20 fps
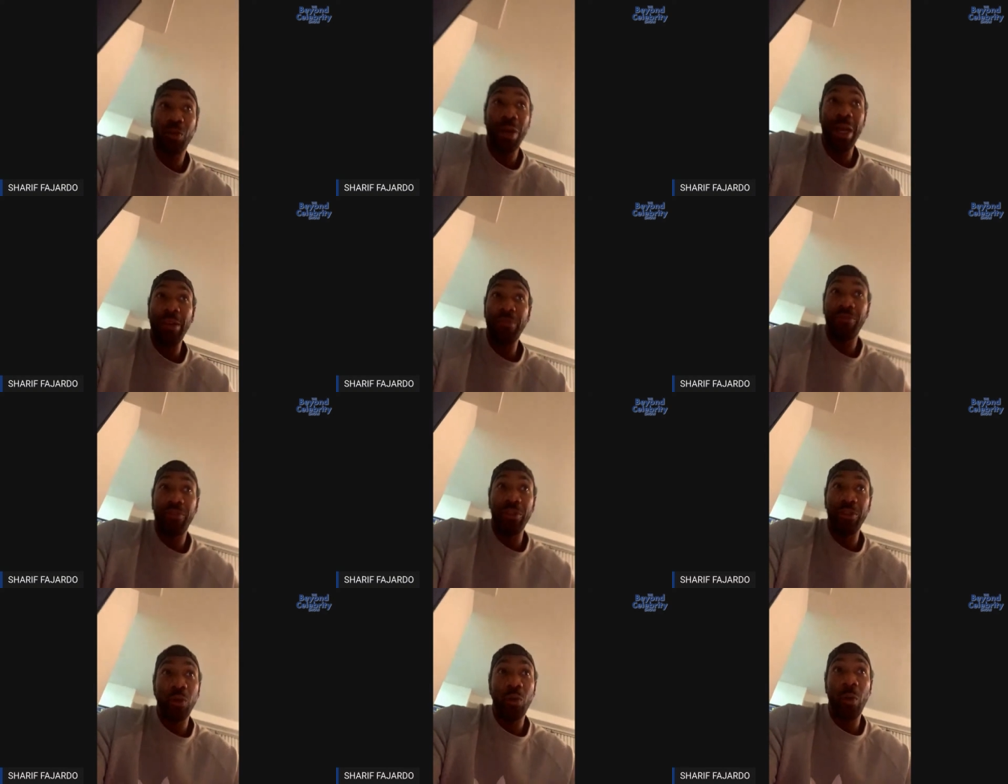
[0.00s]
great
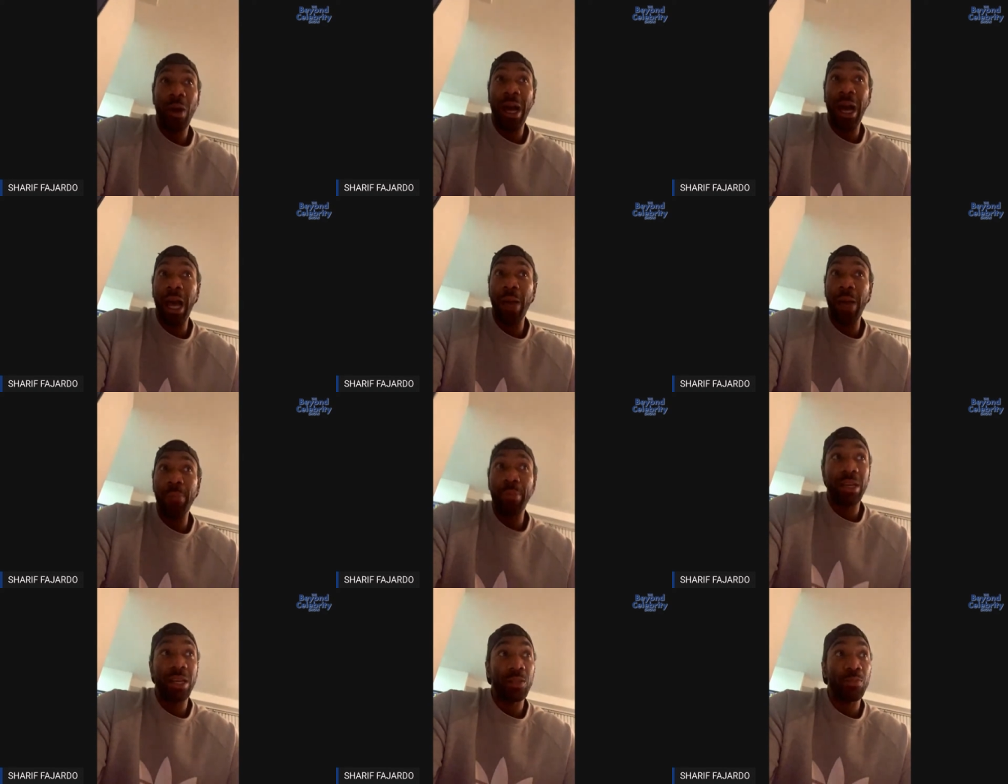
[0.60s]
for you. Why?
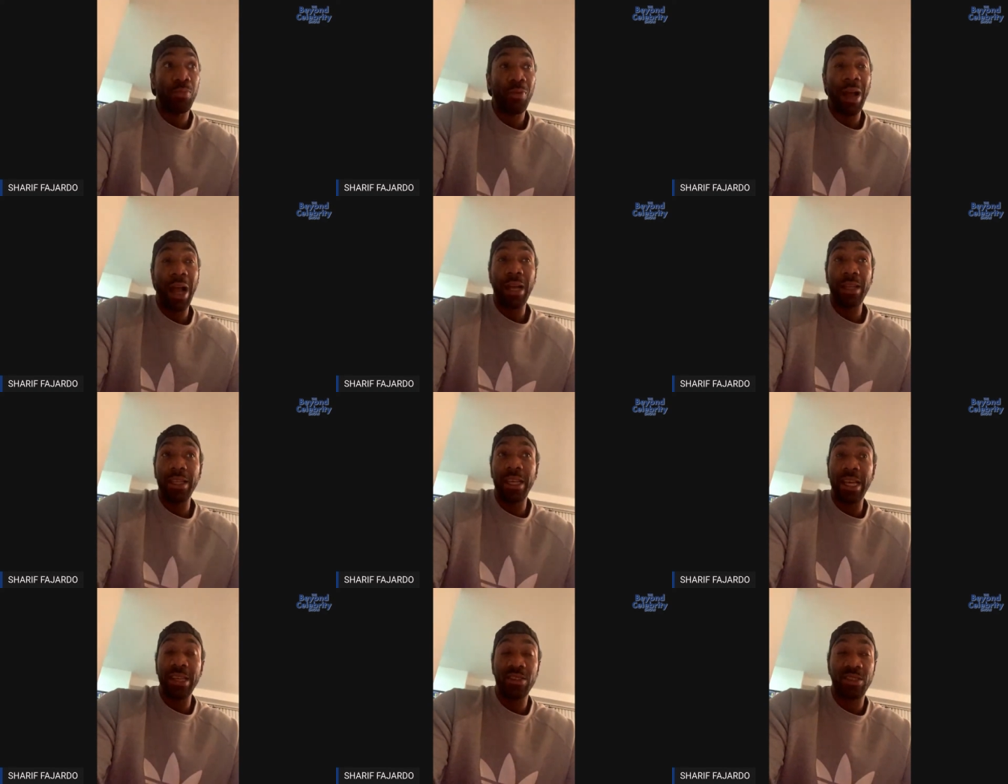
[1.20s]
Because
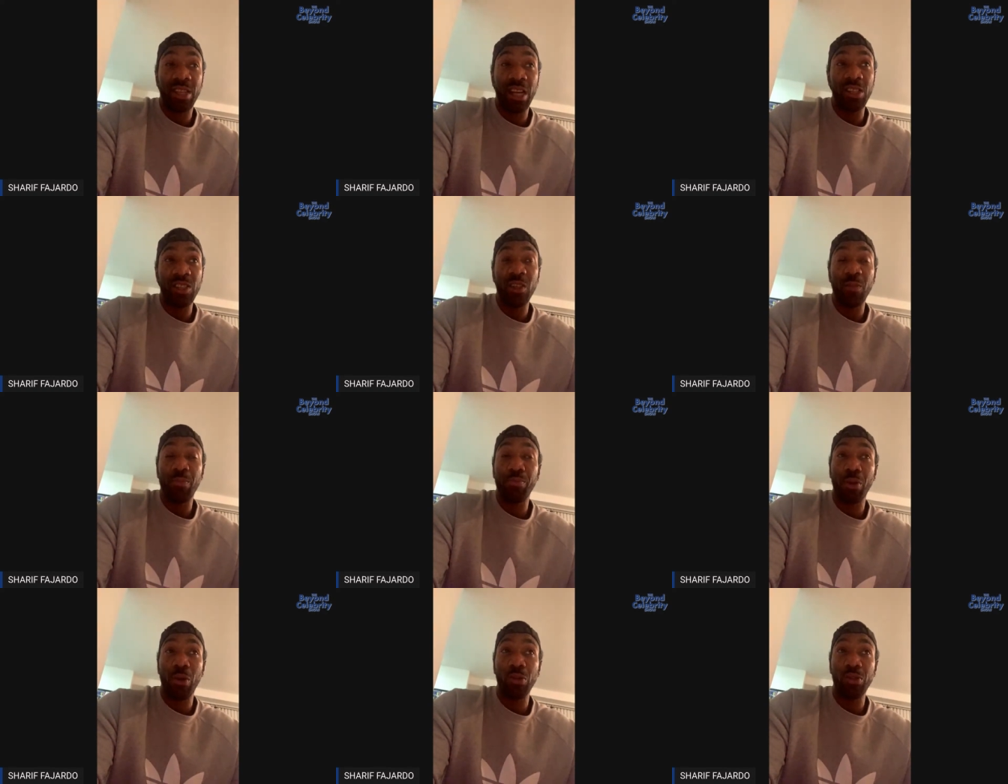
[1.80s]
broccoli has tons
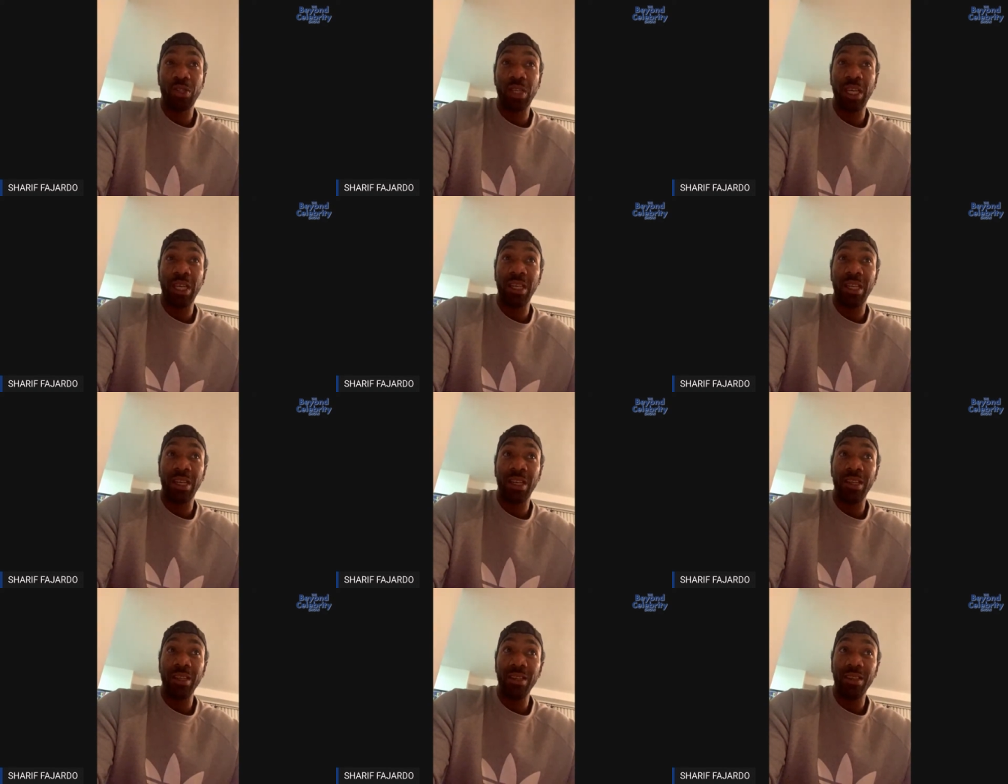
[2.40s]
of protein
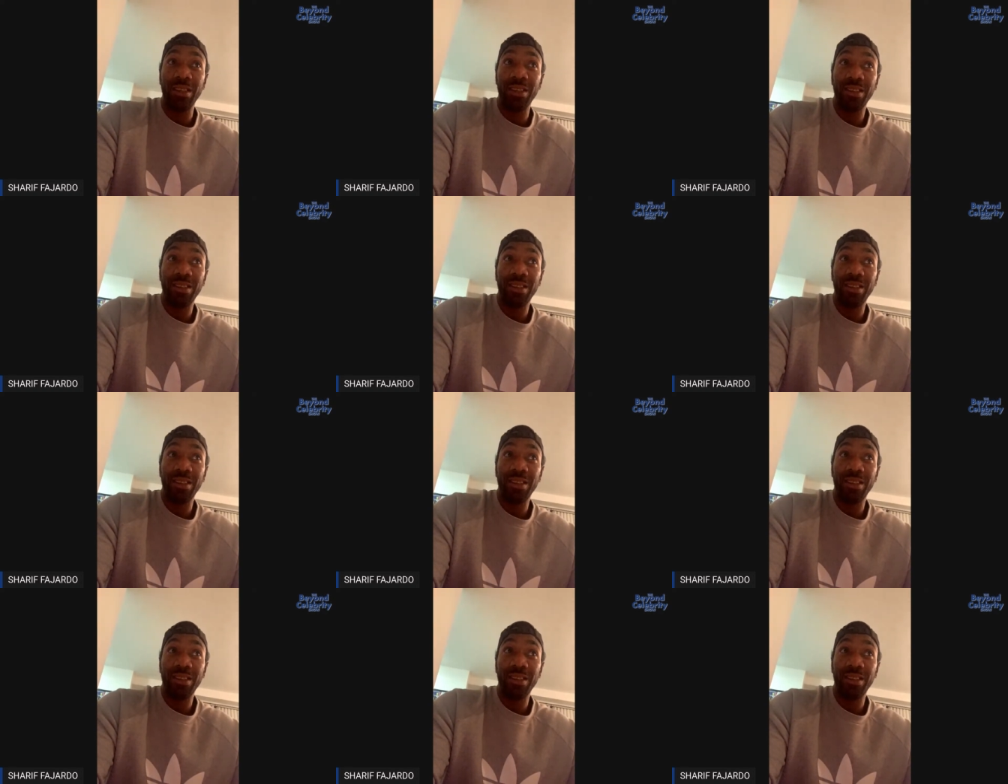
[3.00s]
in it.